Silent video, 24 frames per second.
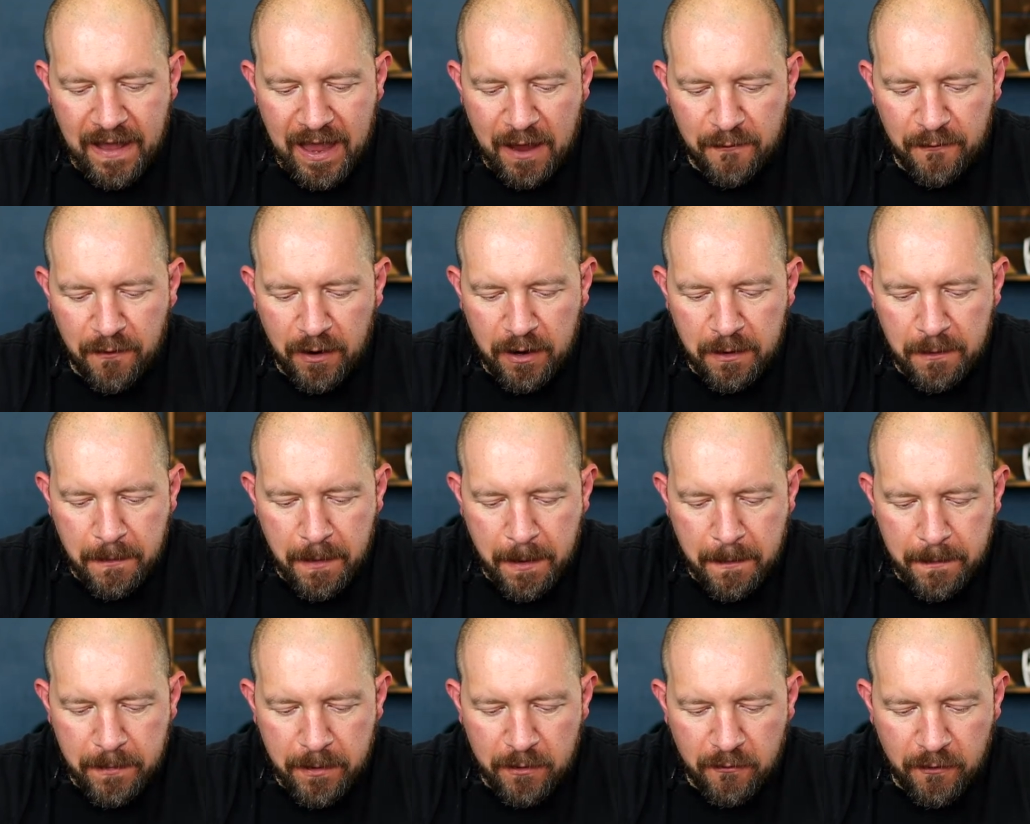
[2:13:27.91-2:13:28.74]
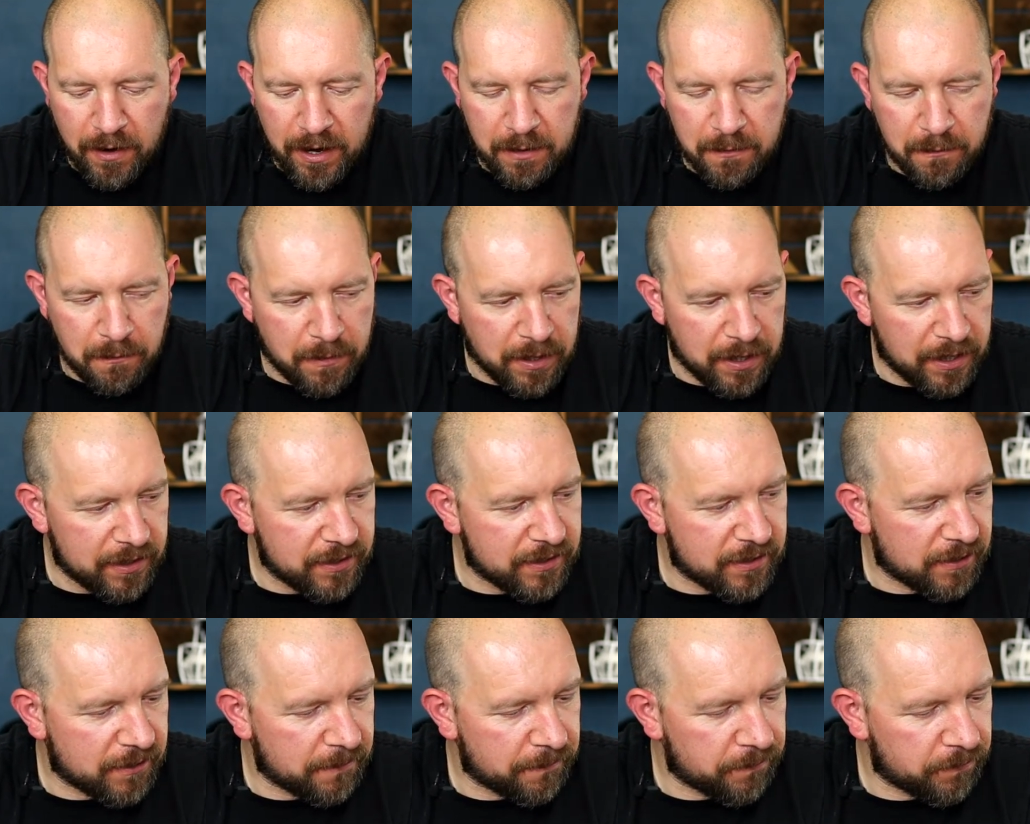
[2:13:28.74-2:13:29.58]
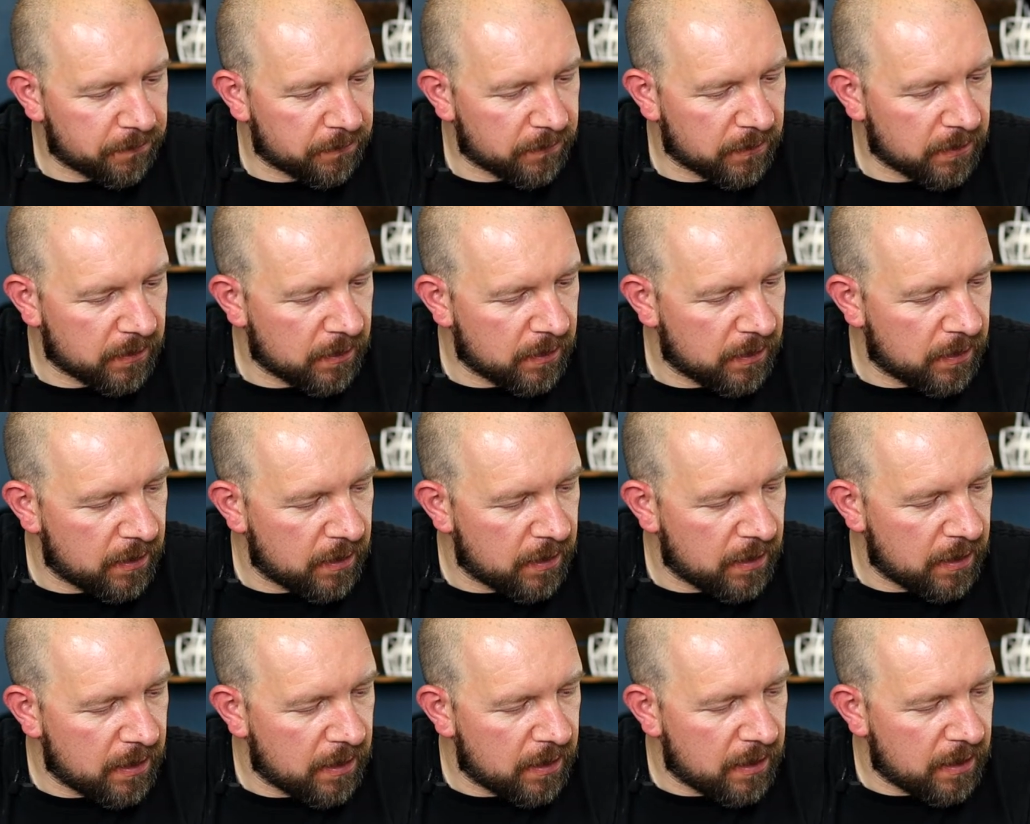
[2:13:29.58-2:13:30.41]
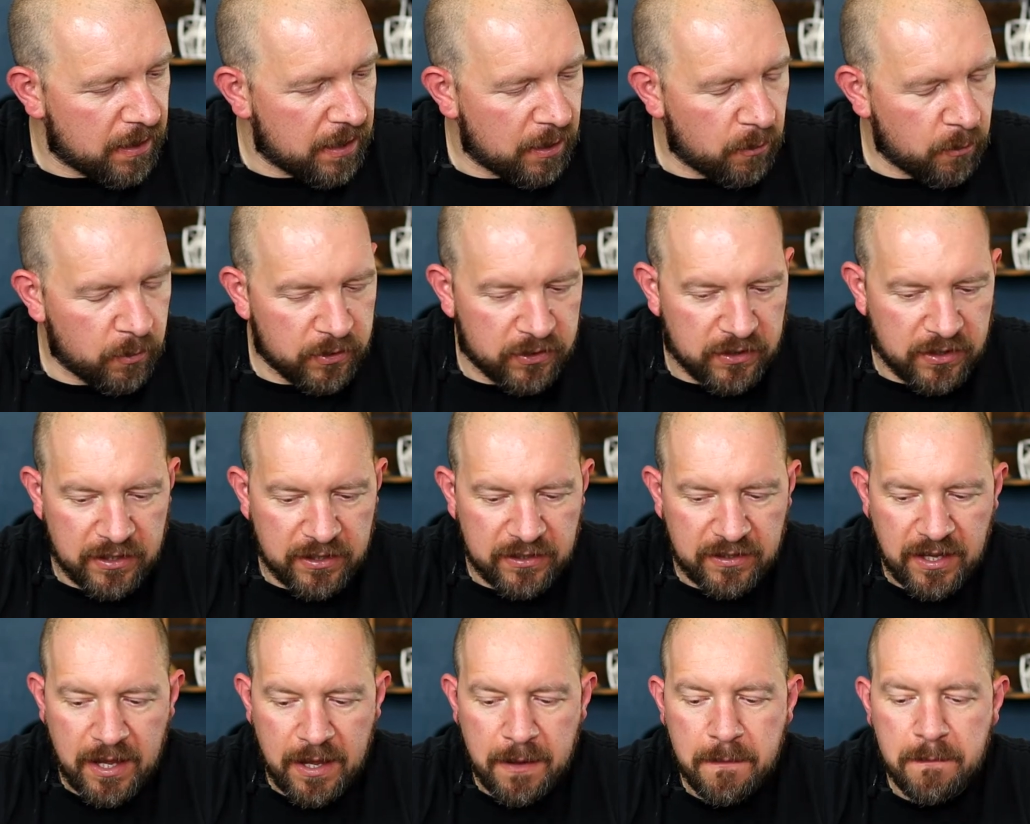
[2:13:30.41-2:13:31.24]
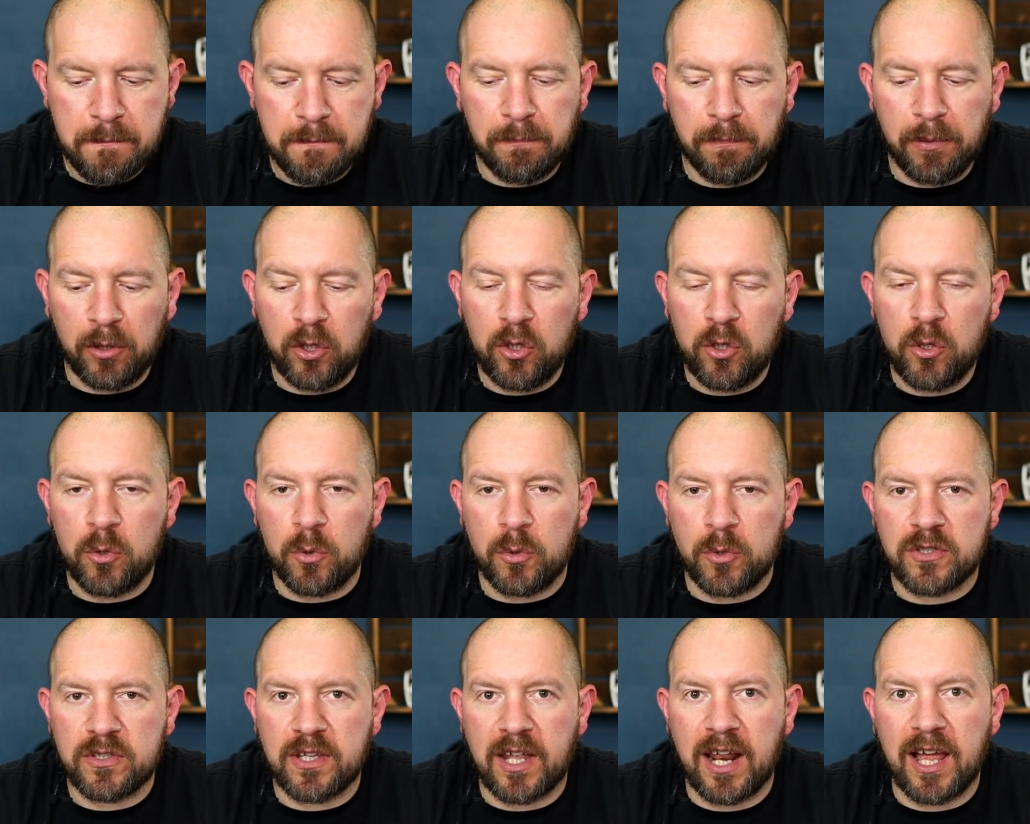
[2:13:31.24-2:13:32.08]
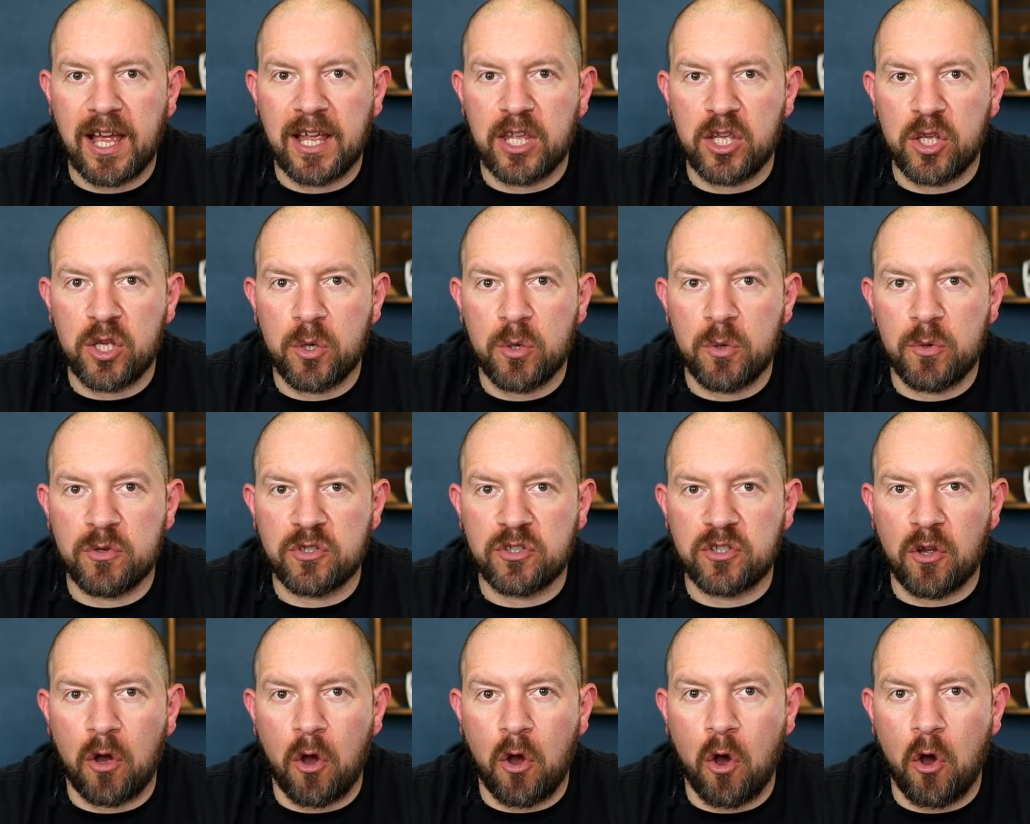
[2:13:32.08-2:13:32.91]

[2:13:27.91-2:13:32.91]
If I remember right, mate, it was the same blues that I used